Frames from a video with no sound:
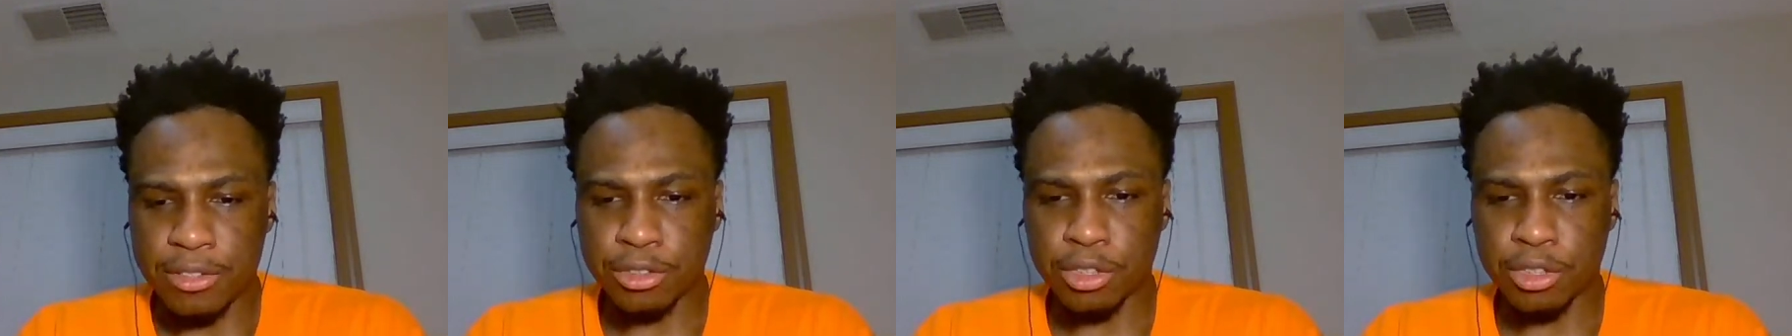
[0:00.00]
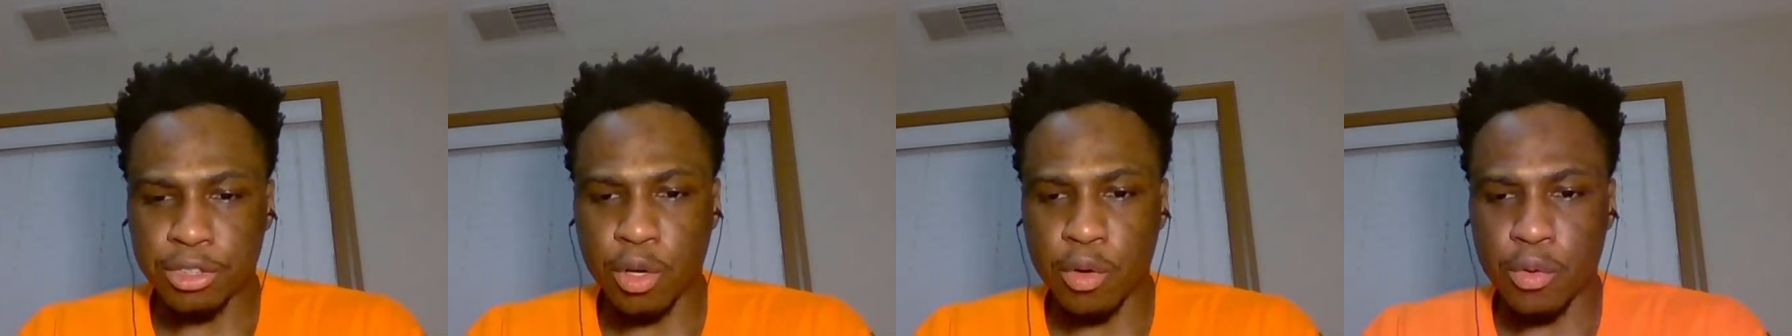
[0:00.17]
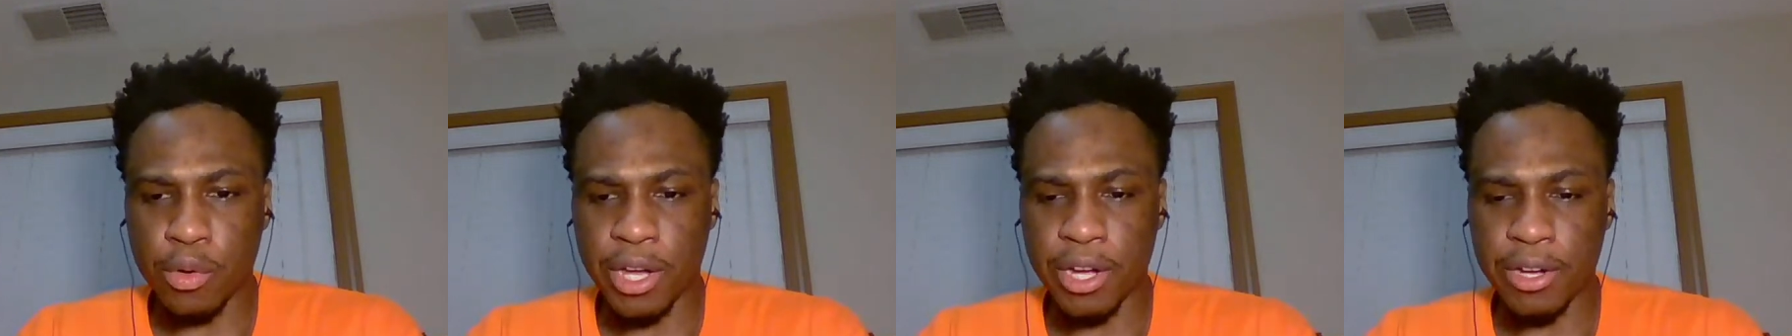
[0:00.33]

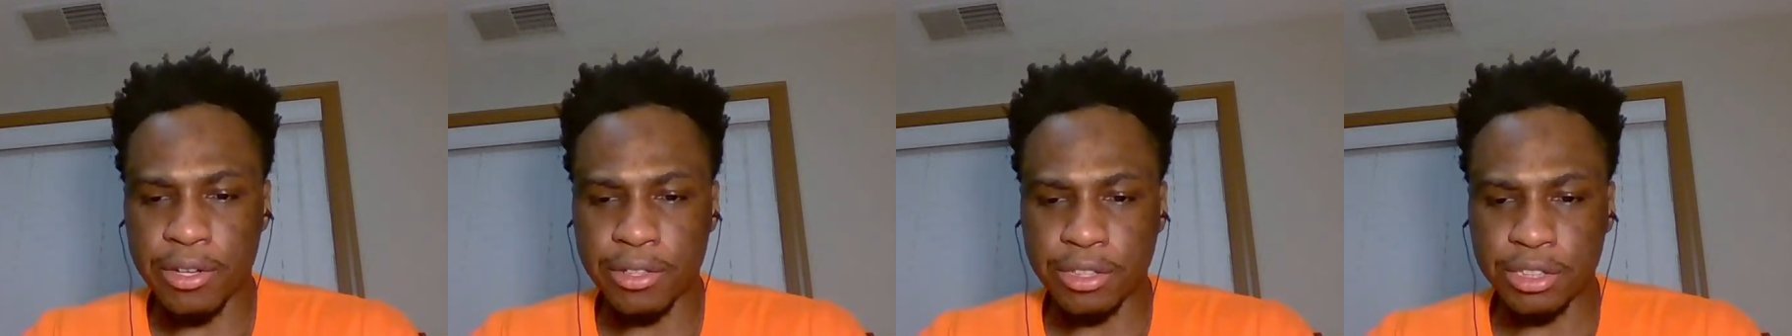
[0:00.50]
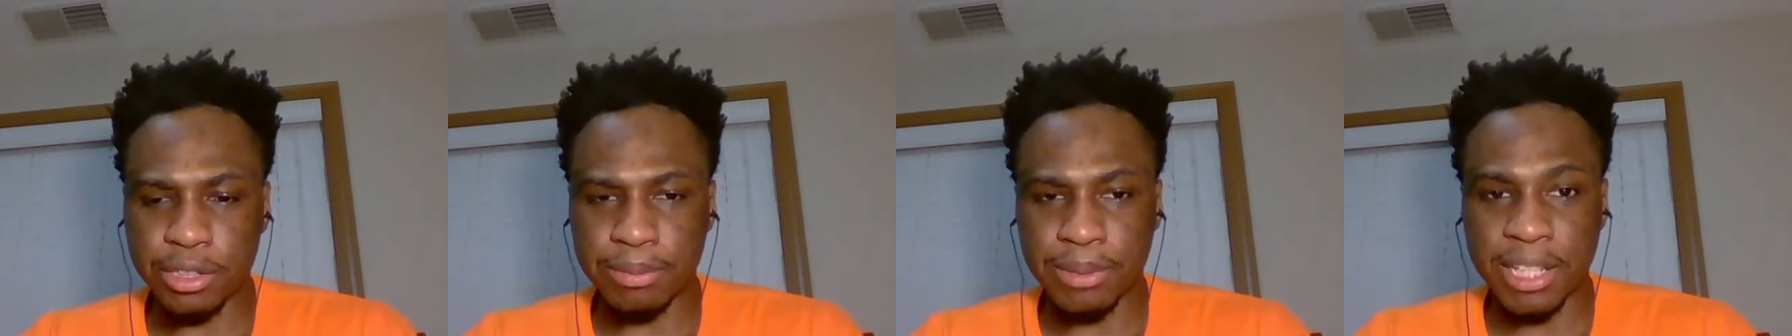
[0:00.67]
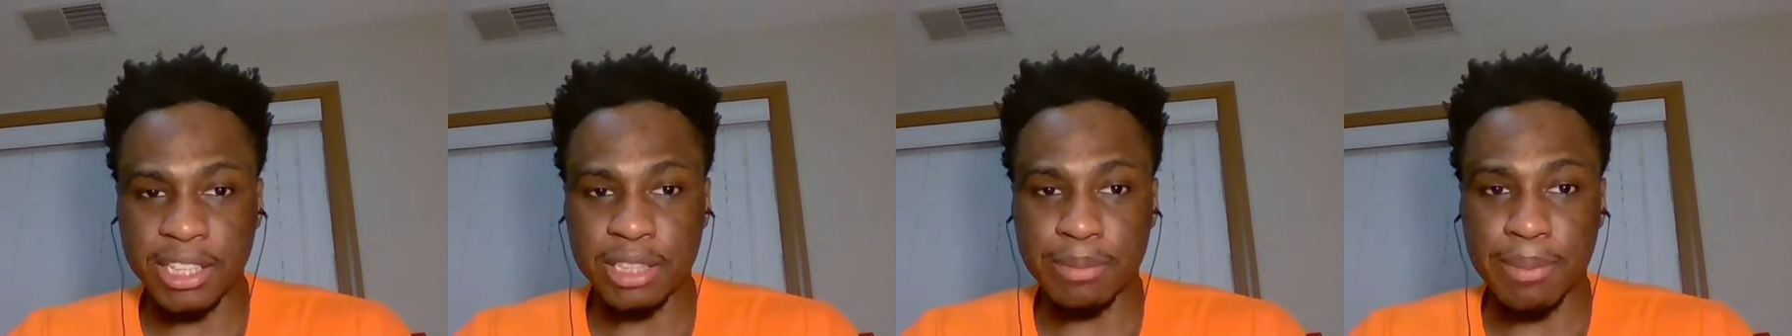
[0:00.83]
So here are
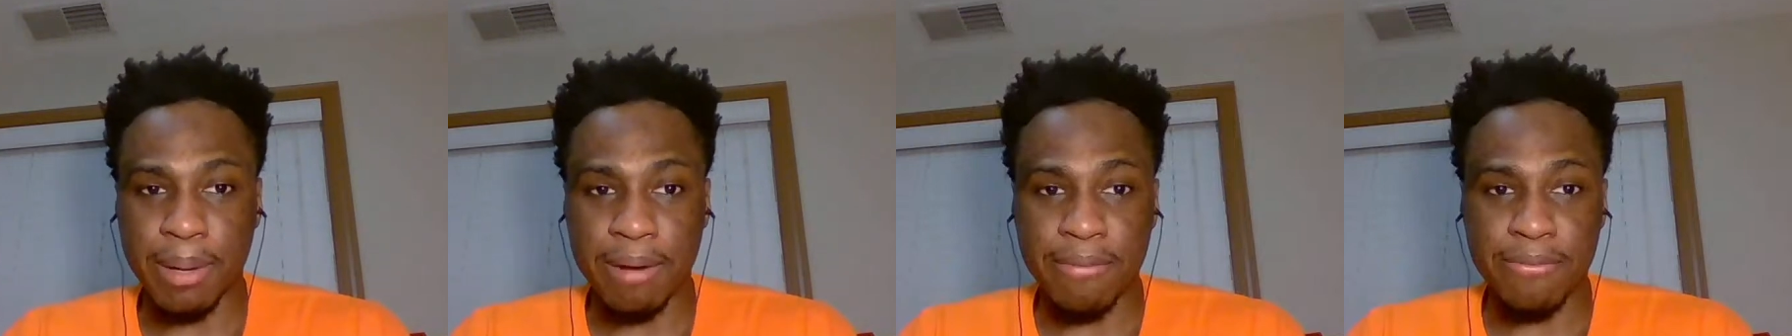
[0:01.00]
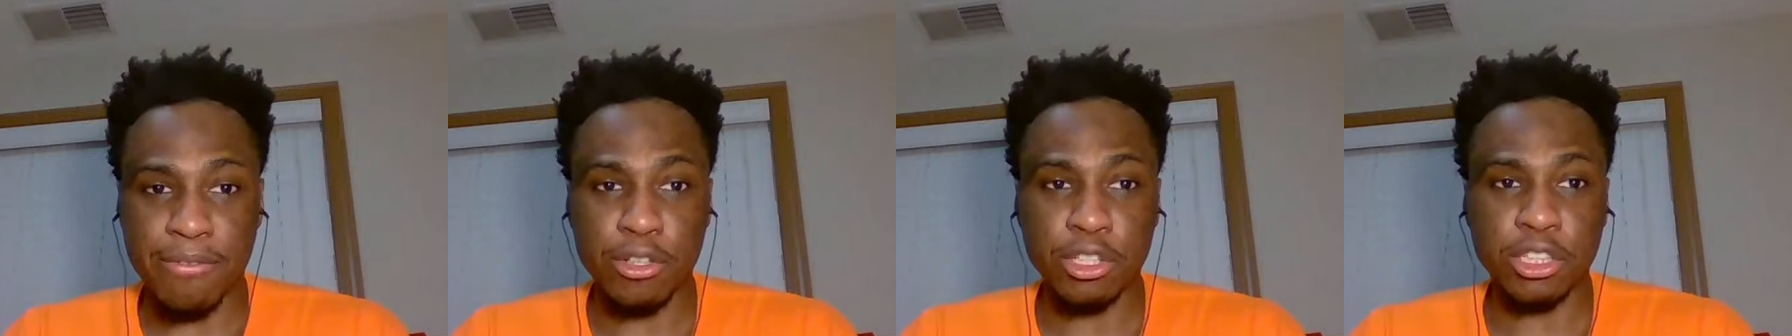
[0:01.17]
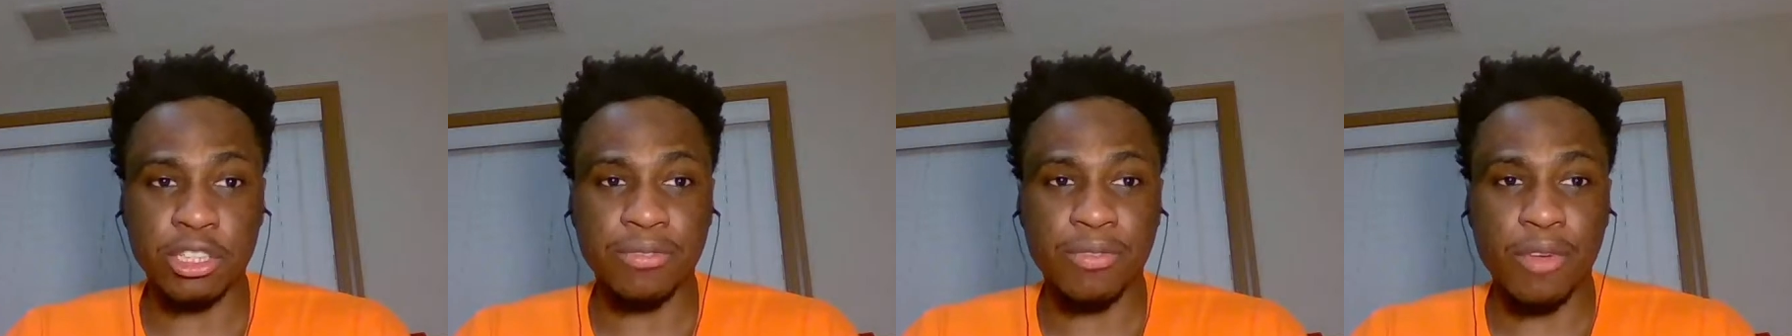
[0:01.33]
some things about
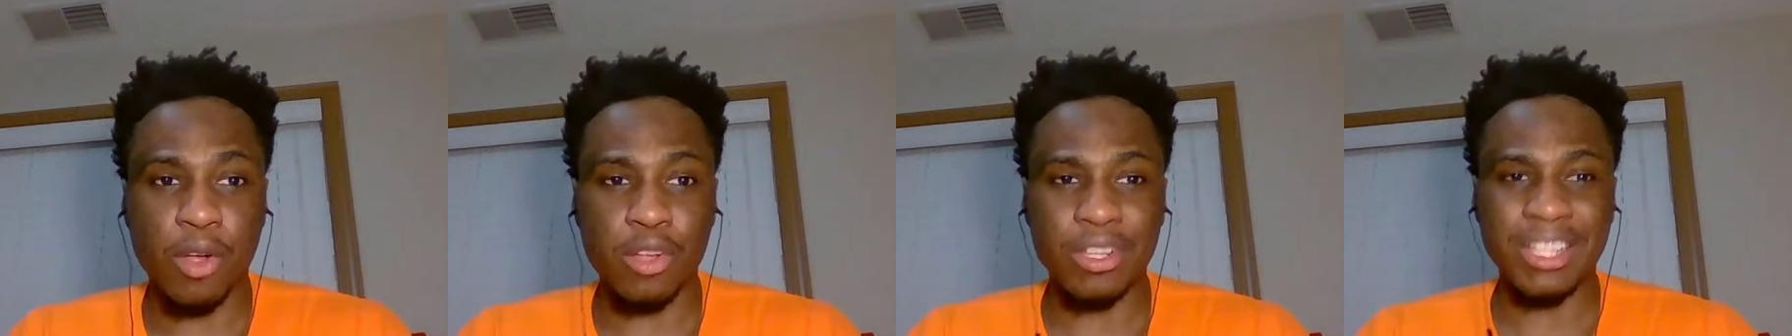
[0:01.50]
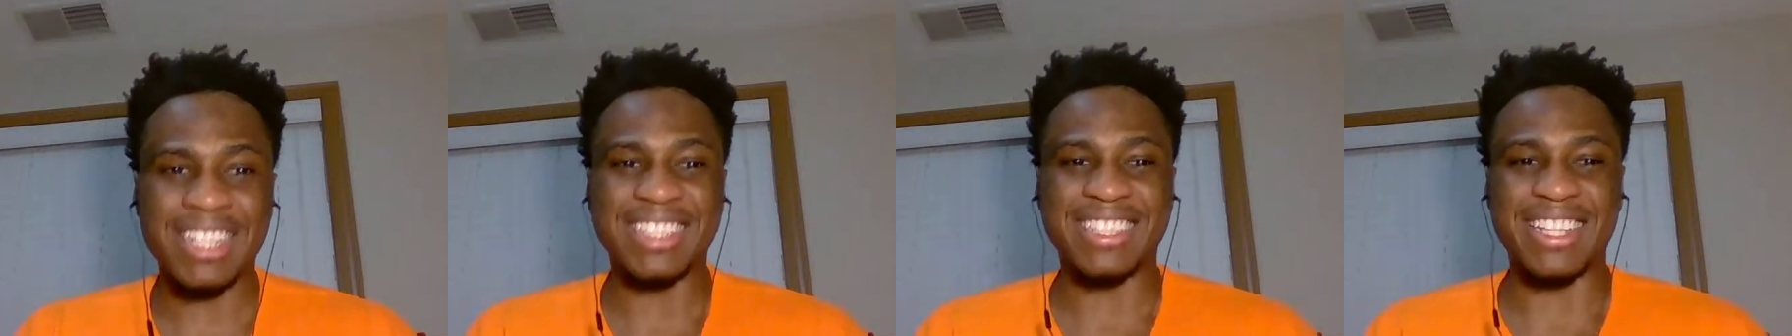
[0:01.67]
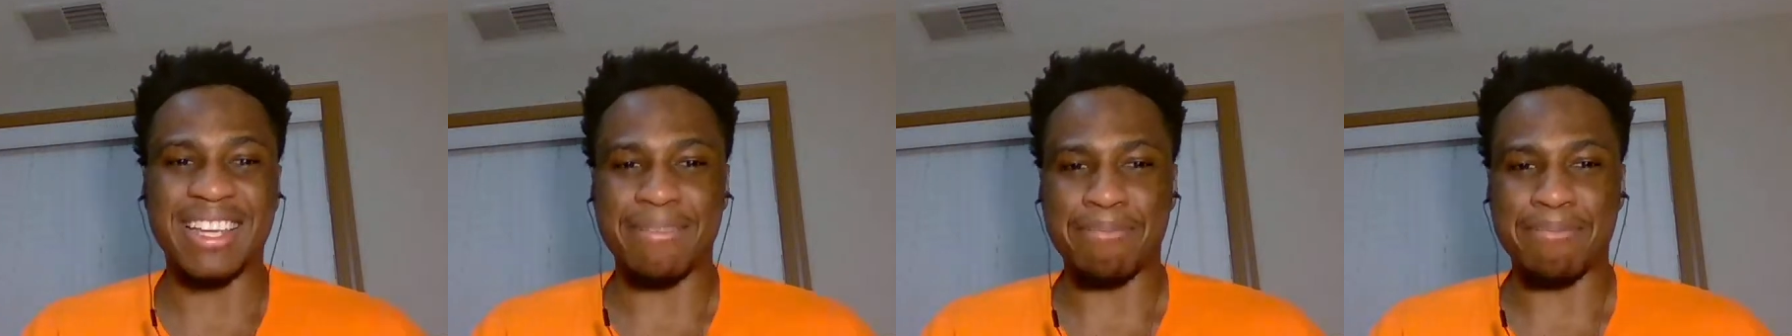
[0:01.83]
him. First of all,
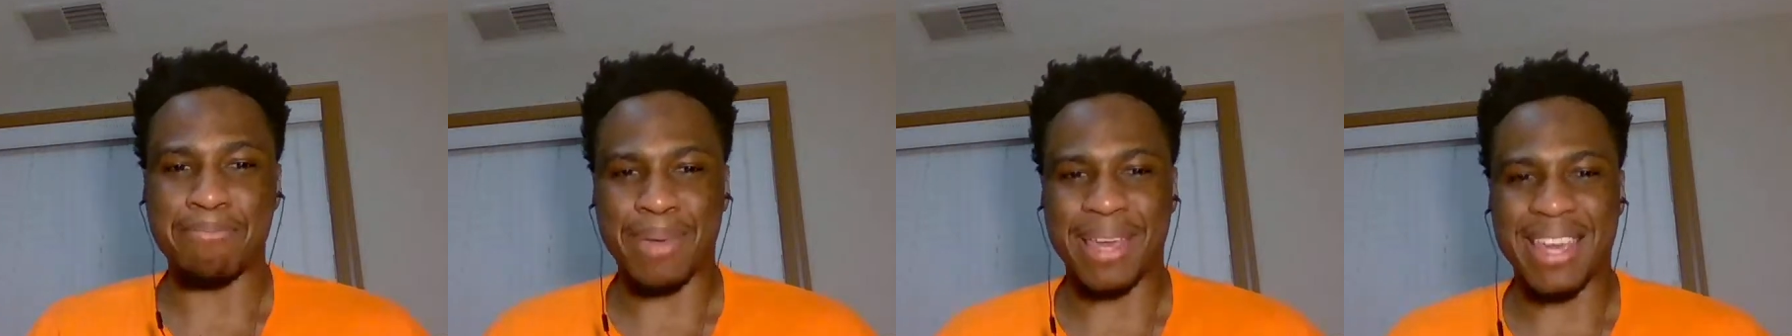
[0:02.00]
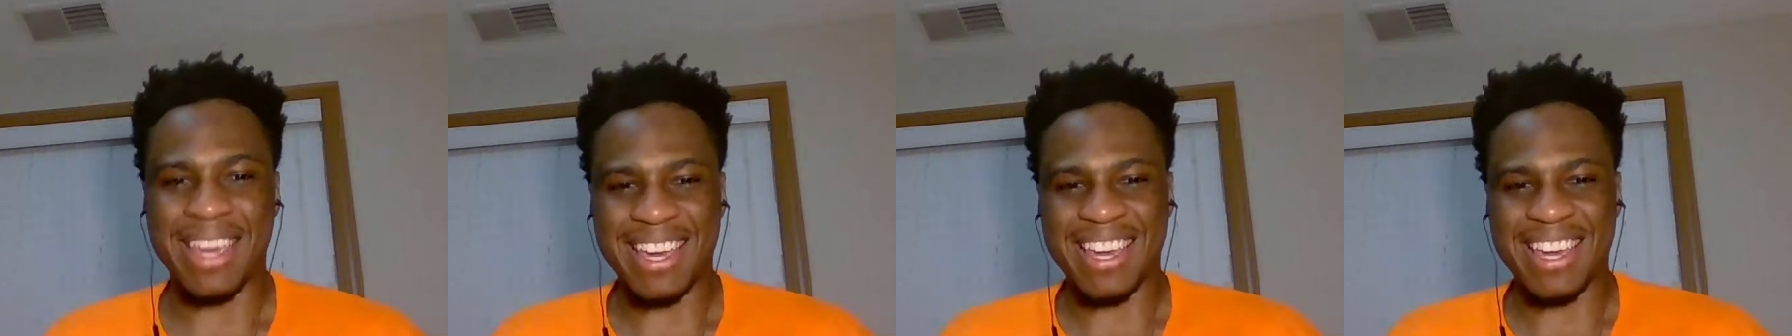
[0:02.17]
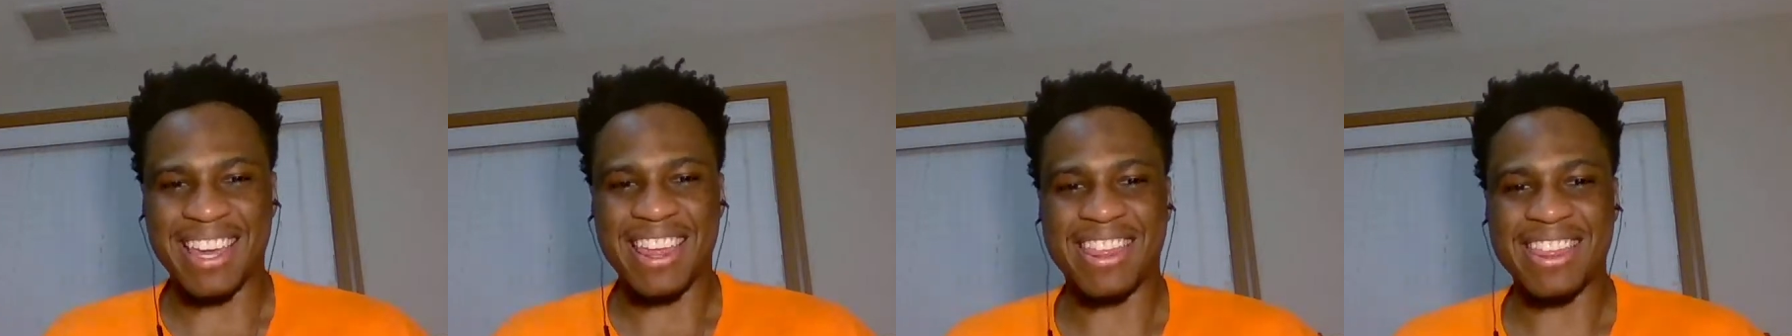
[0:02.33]
he's a
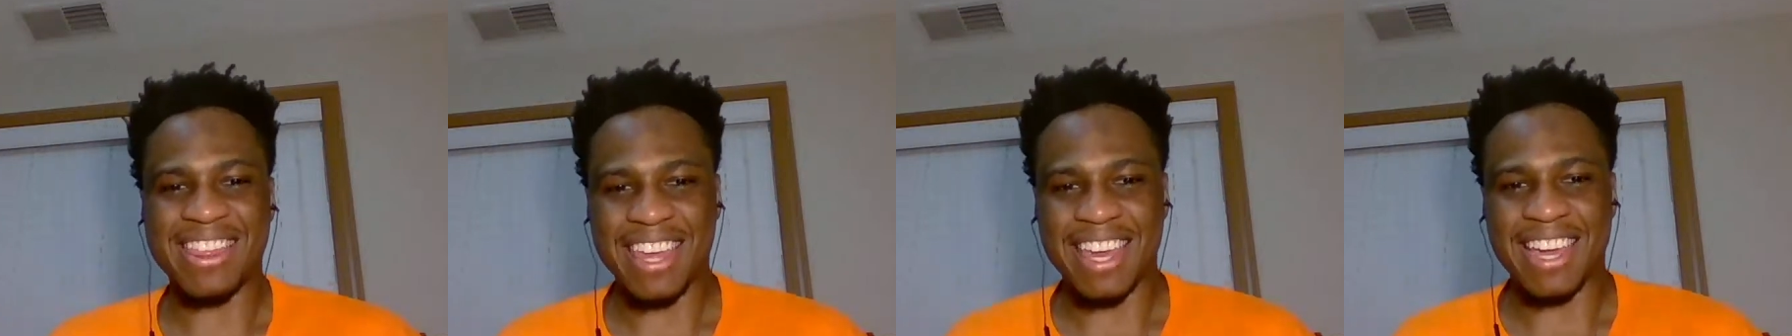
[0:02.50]
big,